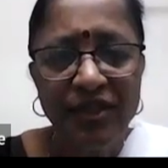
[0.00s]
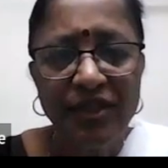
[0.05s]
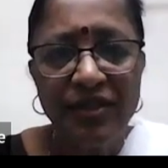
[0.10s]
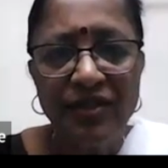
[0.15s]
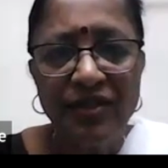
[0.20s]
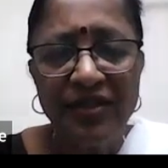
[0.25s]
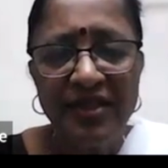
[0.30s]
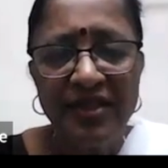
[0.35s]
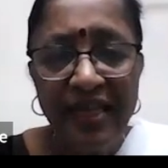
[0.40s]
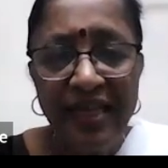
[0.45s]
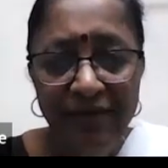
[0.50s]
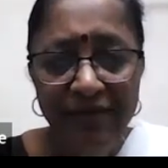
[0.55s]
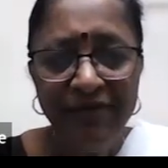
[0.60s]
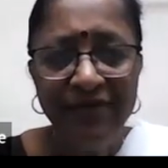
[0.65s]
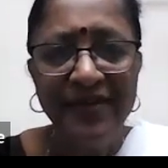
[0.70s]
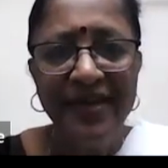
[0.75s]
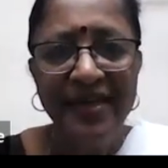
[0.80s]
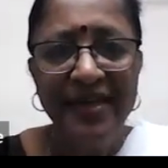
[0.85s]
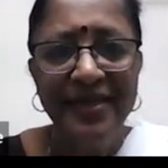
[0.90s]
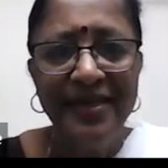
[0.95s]
which is
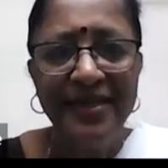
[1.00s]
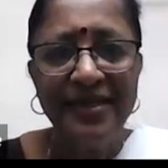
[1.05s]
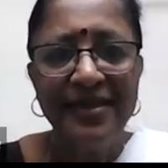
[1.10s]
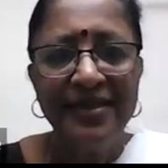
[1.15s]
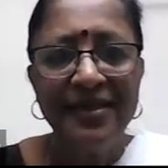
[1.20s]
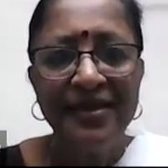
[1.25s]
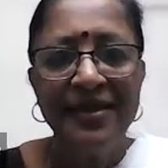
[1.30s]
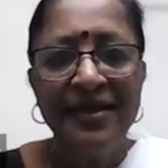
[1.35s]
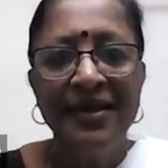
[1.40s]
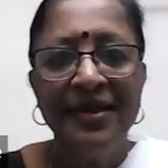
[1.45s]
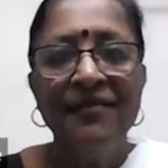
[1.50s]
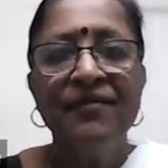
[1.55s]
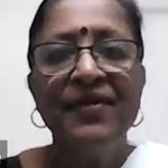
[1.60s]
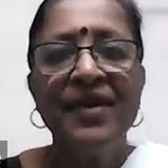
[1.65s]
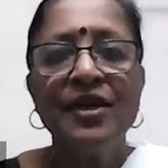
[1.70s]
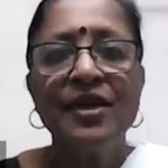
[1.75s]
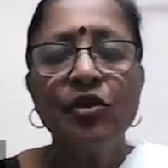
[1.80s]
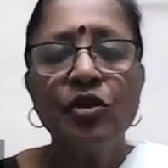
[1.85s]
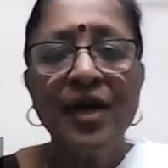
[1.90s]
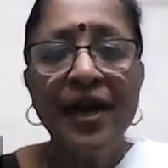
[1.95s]
infinite.
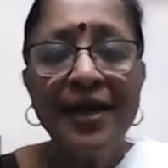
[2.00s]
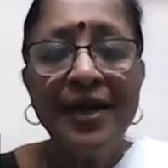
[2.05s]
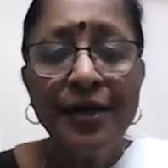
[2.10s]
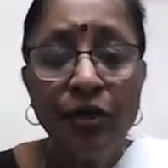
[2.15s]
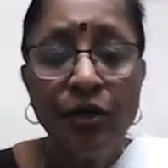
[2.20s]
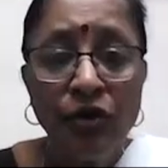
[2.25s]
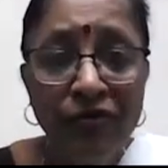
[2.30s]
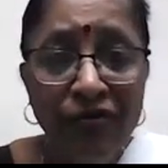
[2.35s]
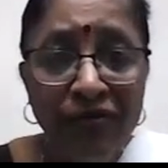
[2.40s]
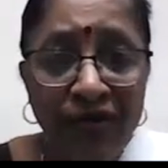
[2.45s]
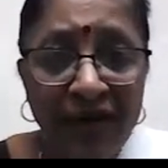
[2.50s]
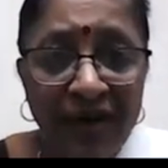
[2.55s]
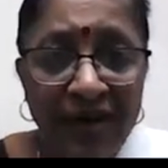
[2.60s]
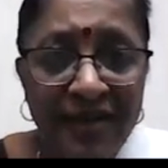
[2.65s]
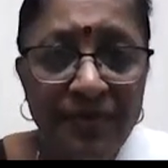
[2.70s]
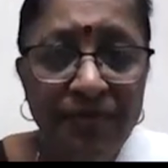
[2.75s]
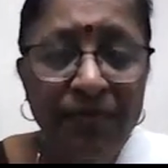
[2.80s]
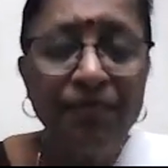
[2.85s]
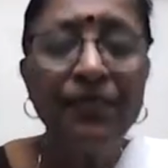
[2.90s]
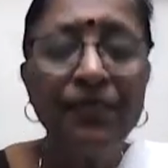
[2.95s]
We are trying to
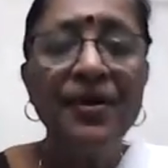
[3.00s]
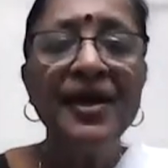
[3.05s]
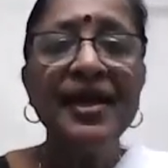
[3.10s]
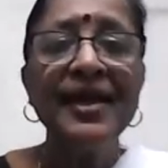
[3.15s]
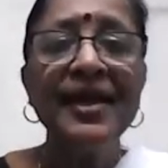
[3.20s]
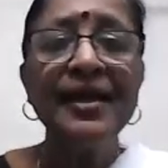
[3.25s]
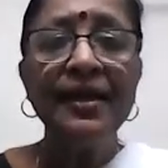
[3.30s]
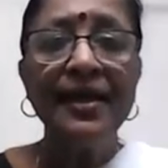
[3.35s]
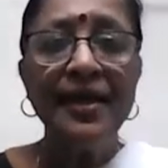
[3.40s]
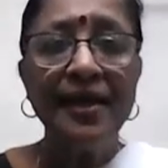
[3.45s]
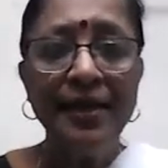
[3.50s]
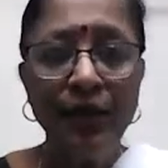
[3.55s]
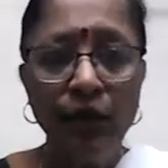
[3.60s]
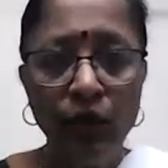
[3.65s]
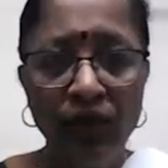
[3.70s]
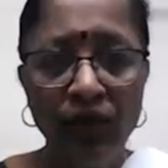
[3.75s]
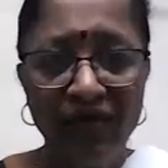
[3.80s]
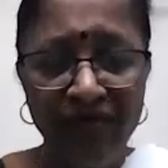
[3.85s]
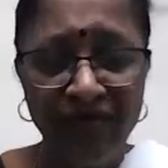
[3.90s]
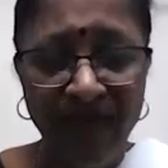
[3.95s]
first bring
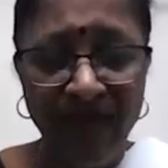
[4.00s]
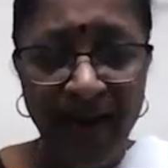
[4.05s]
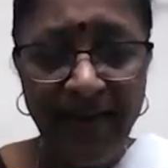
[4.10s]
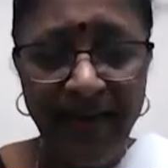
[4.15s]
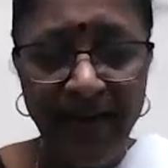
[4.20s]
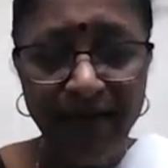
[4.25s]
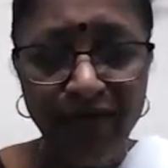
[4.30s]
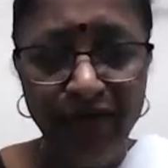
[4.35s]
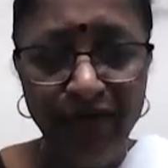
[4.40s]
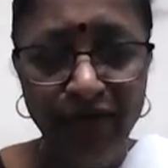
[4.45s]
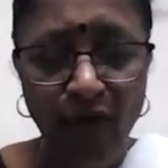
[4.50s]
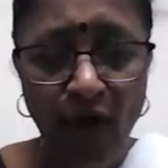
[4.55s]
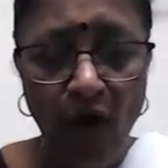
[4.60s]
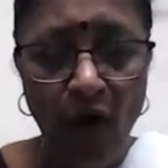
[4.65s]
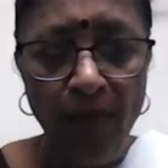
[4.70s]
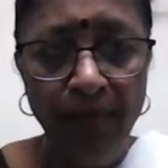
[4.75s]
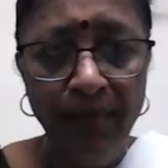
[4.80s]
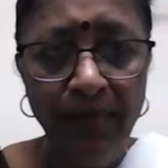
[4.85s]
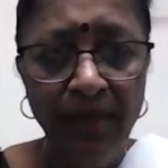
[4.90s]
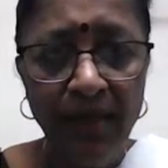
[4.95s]
into a finite
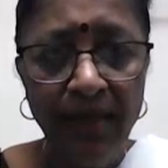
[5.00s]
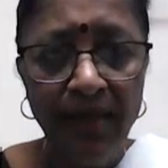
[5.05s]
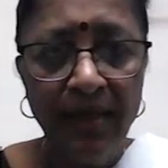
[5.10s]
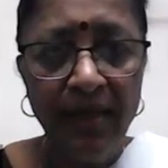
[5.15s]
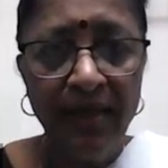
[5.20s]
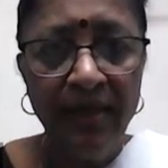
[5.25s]
form